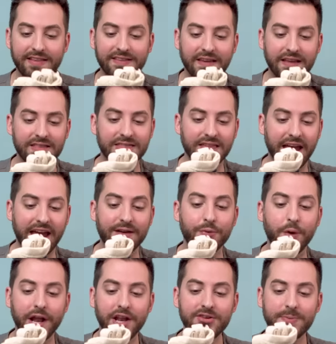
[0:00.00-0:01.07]
It's a
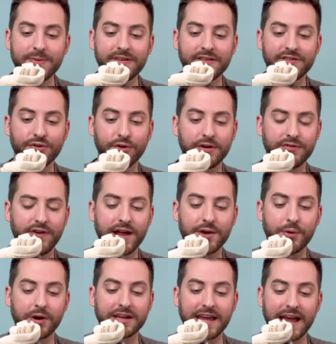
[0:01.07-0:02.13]
one hundred percent certified
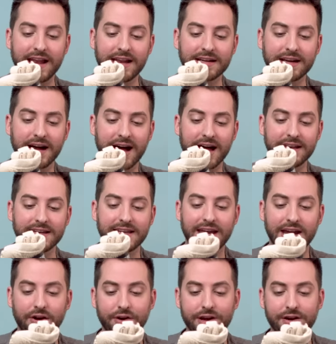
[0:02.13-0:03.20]
organic cotton
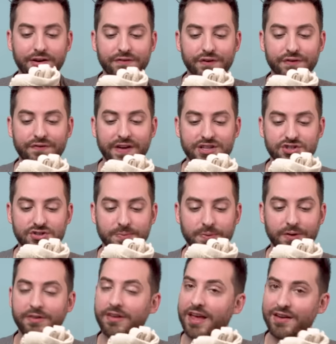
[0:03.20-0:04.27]
carrier for
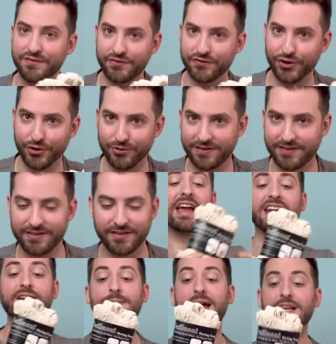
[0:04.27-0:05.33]
vegetables and fruits. I
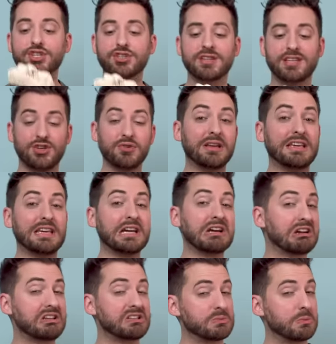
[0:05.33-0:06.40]
can imagine that you can
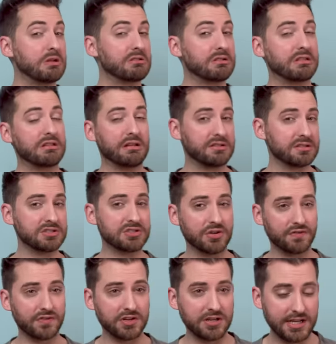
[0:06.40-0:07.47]
carry some other things in here
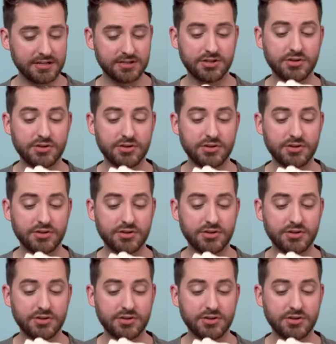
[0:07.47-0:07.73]
if you need